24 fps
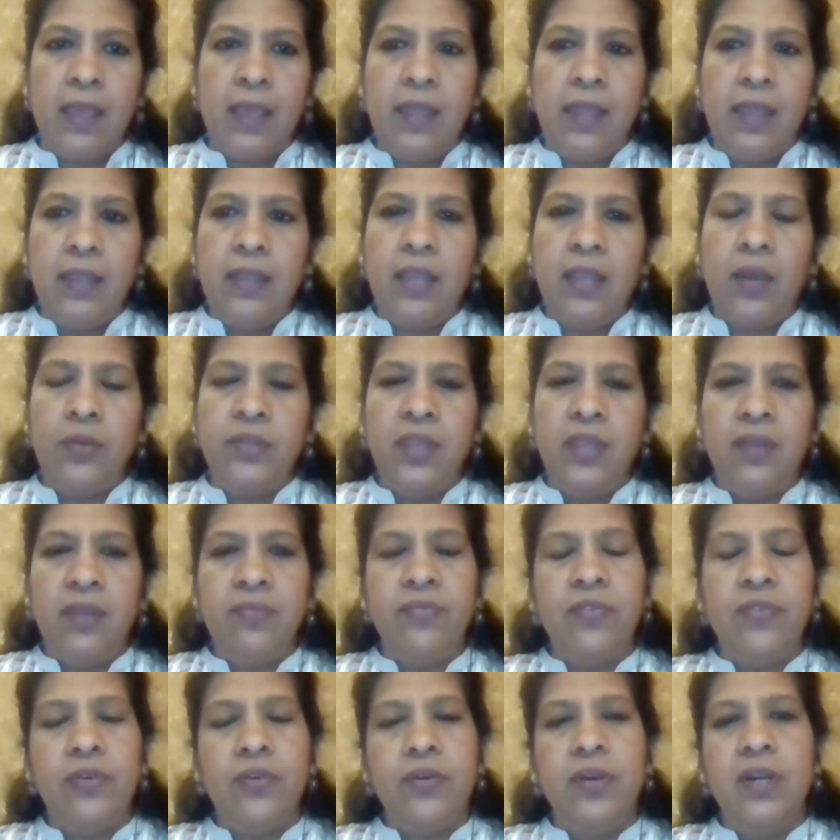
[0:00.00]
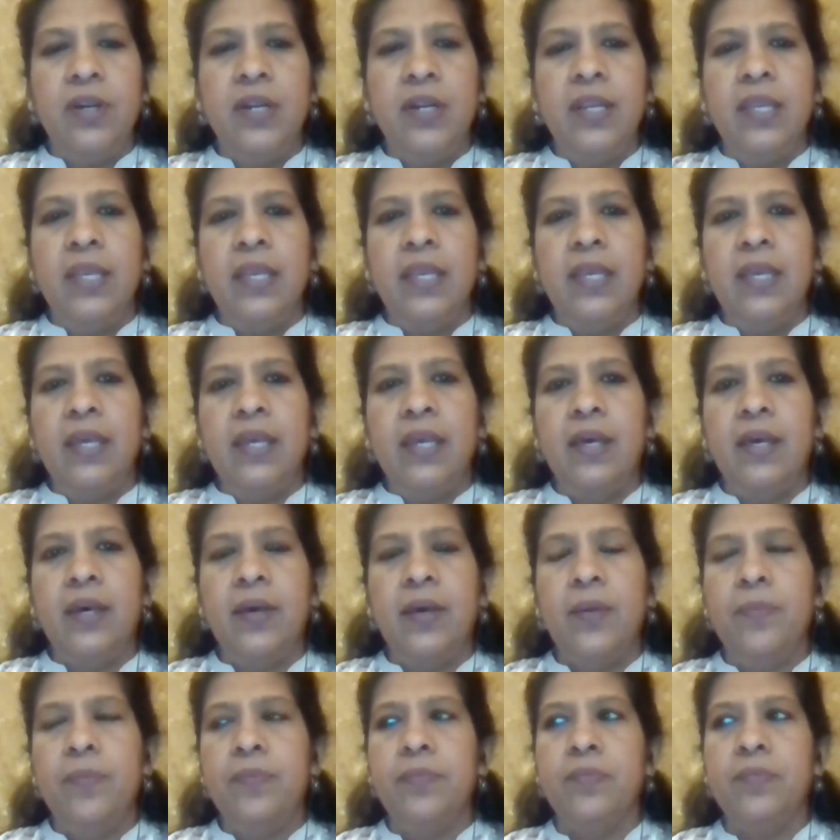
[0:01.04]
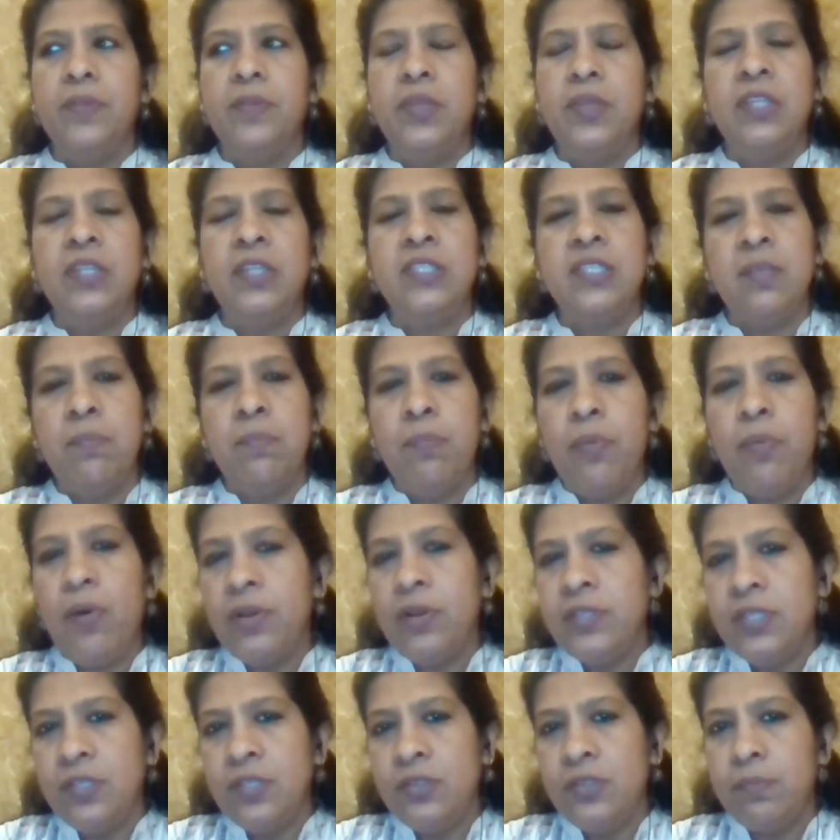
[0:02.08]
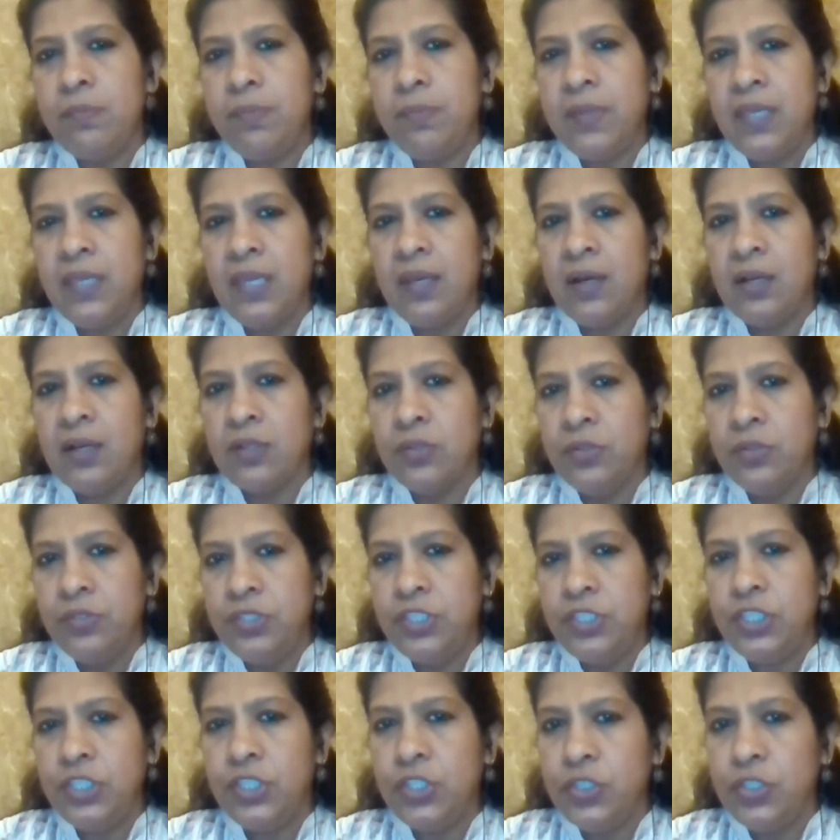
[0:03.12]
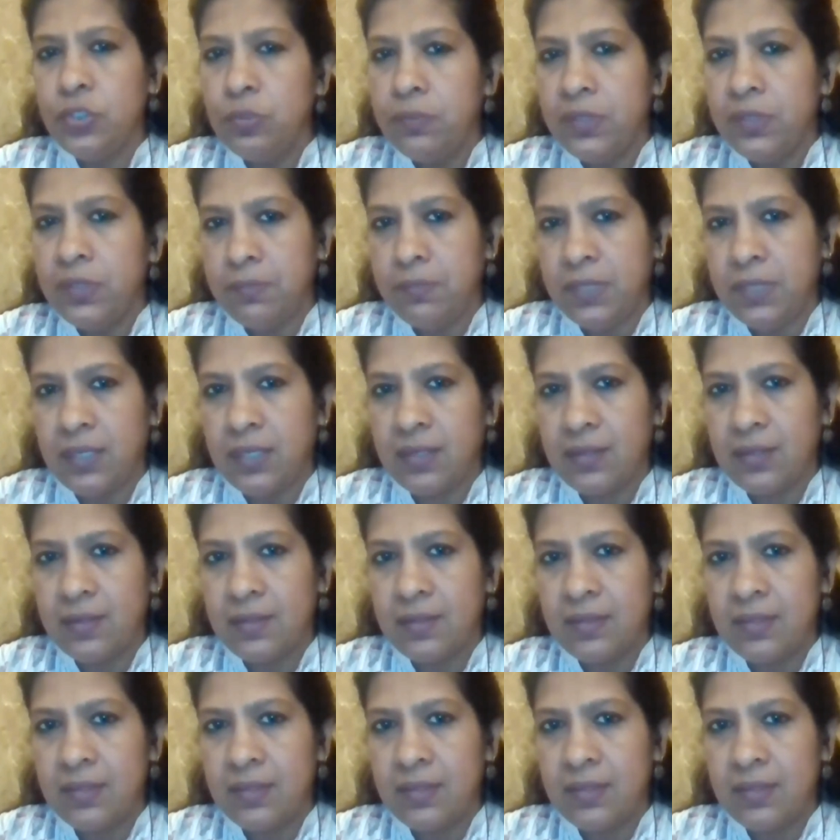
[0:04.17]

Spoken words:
Now, therefore, it's important to be a good human being,